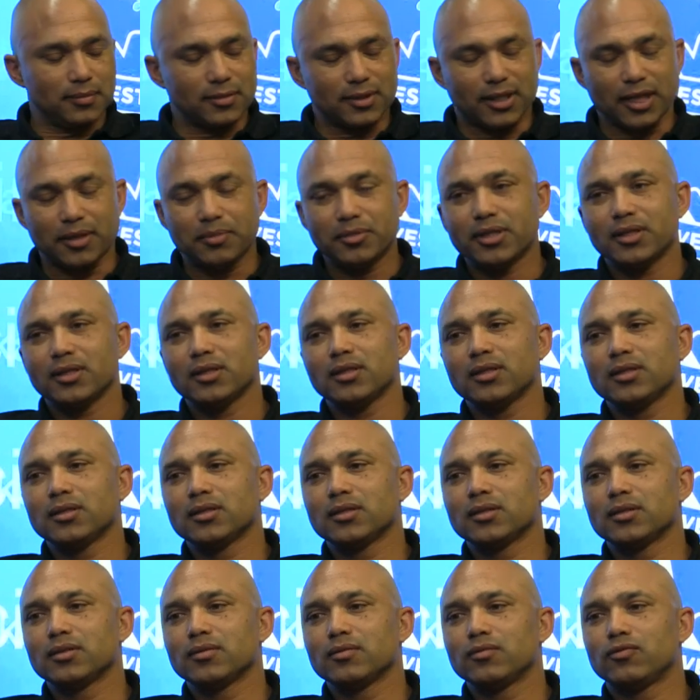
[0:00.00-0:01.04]
Damien,
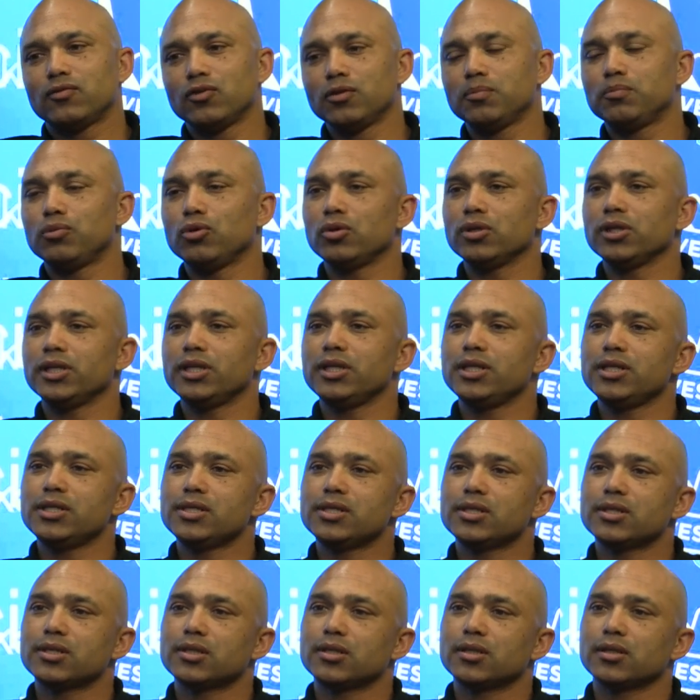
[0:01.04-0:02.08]
football
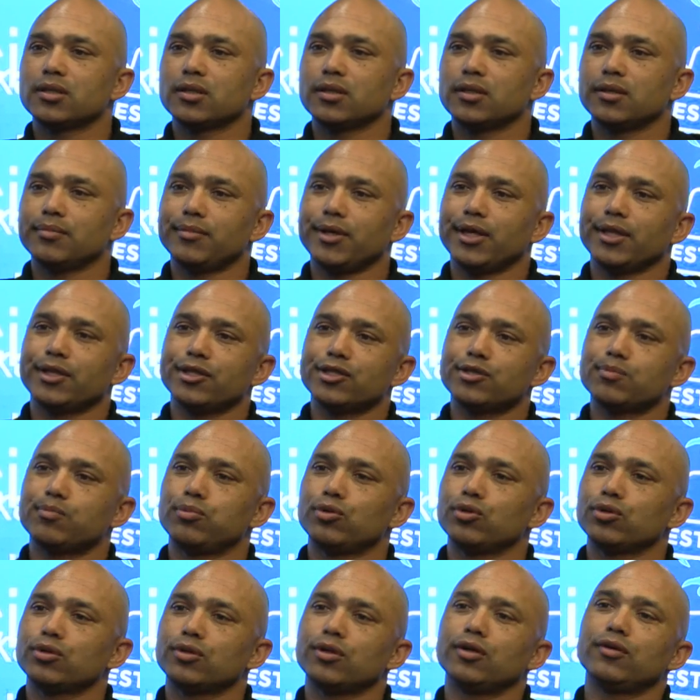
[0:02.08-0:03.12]
is the mother
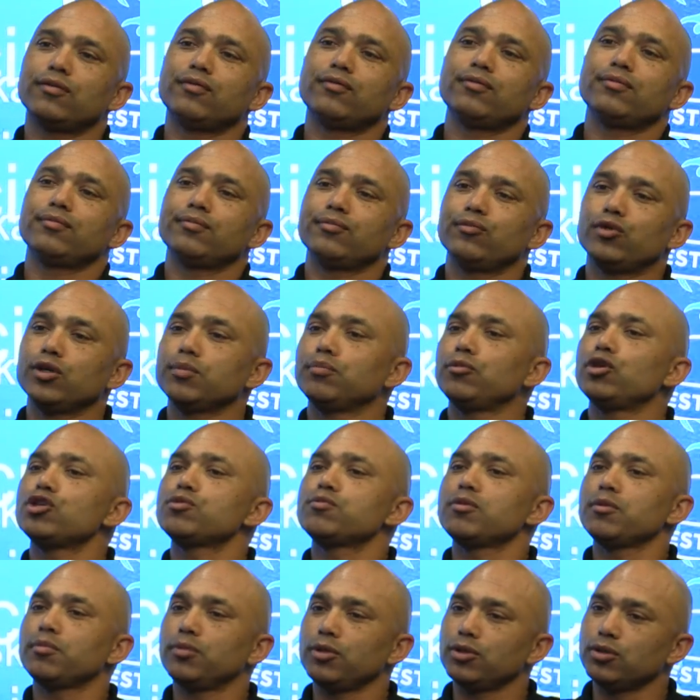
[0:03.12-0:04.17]
sport of what
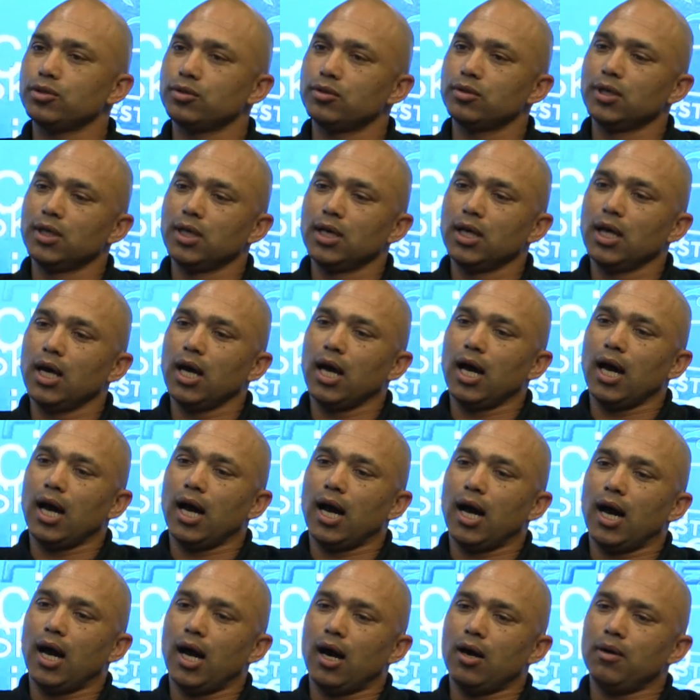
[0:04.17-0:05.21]
most people do.
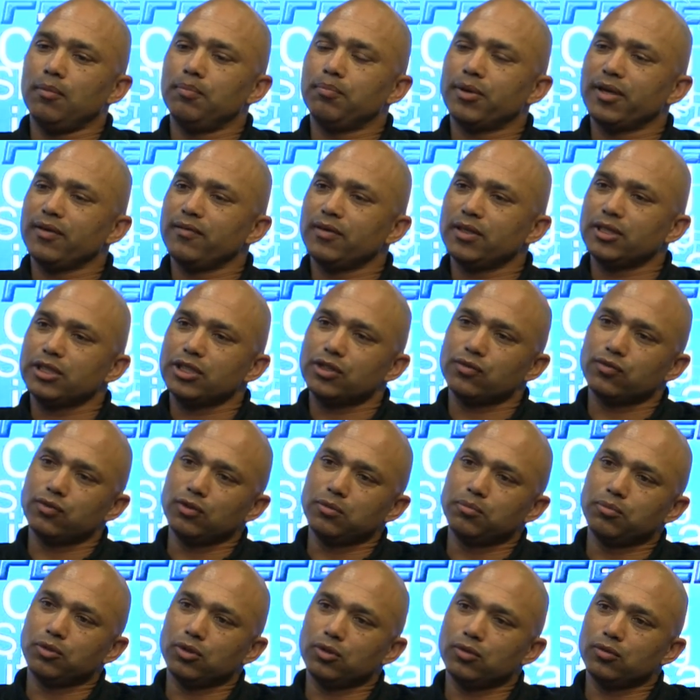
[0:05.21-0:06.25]
How prevalent is
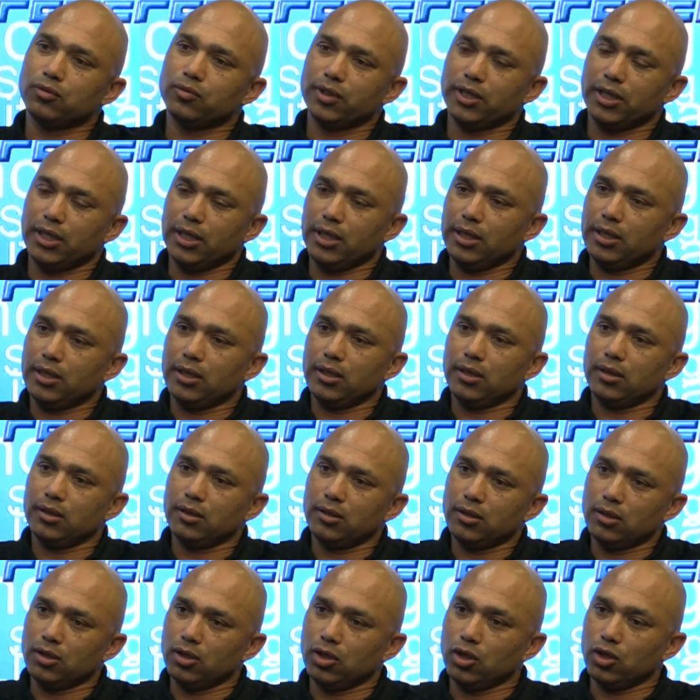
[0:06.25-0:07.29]
football within
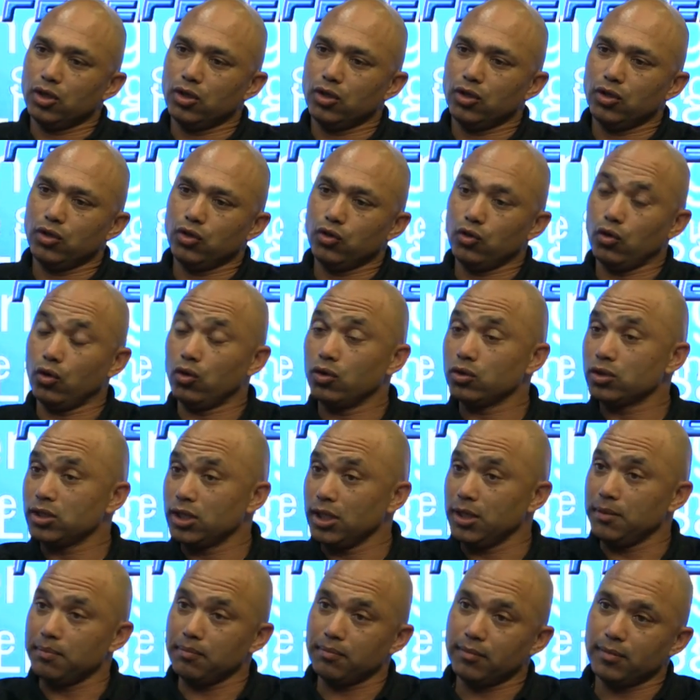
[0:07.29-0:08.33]
your
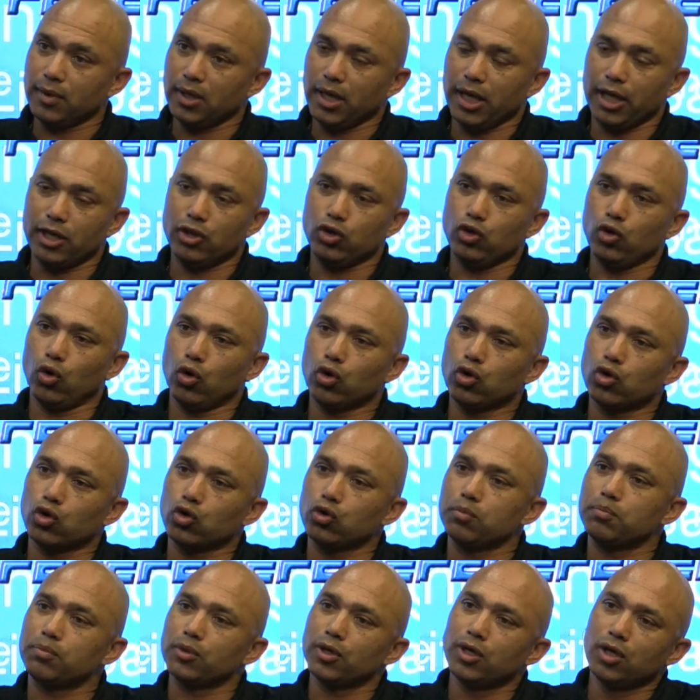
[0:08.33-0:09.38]
team and your
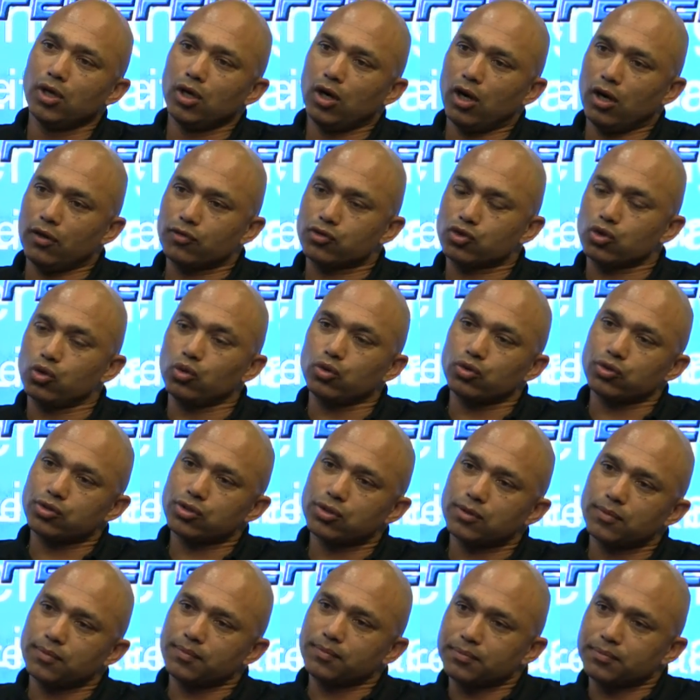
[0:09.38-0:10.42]
group of schools?